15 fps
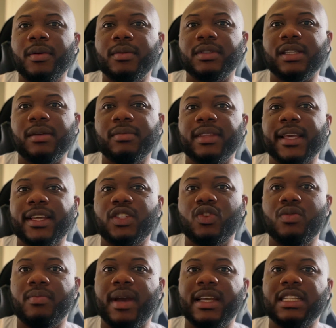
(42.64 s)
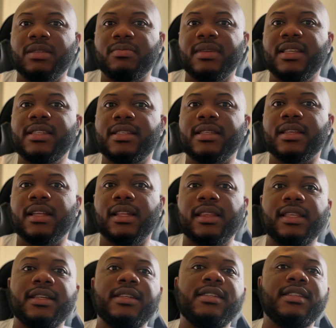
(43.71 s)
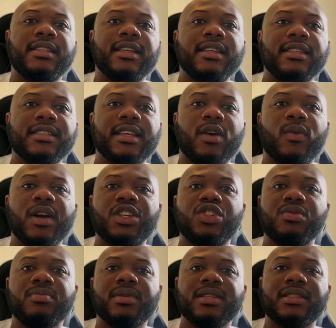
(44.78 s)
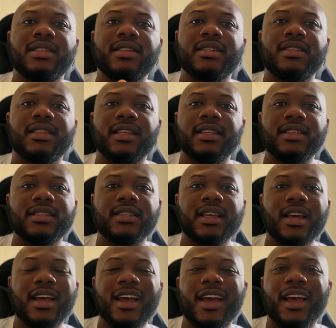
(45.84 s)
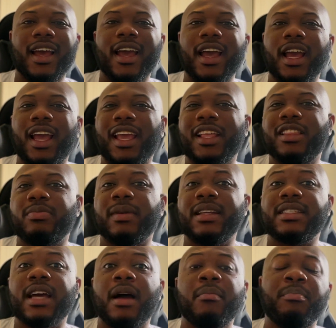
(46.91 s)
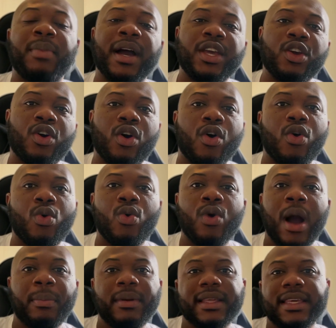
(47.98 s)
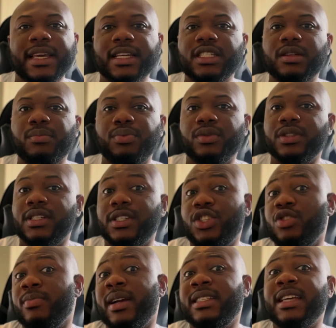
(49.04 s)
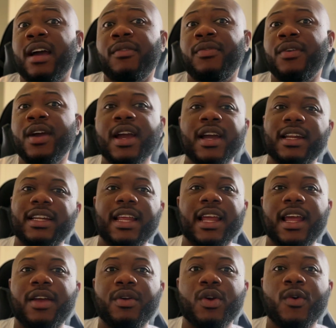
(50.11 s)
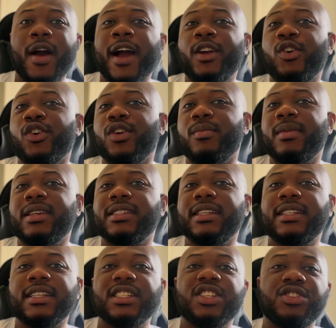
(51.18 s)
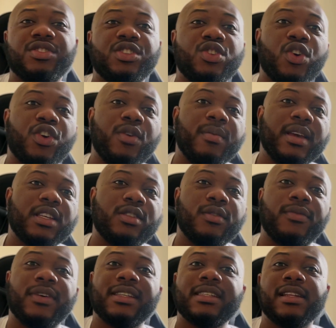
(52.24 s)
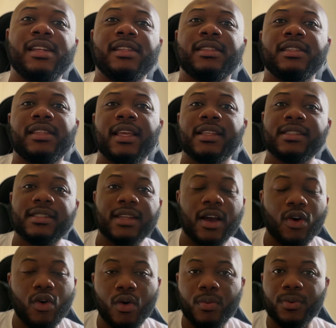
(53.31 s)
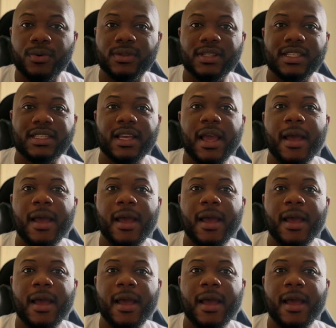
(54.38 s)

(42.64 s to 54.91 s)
sometimes you might miss these things, and once you miss these things, it might hamper your whole application process. You might have the required documents, the necessary documents to facilitate the whole process,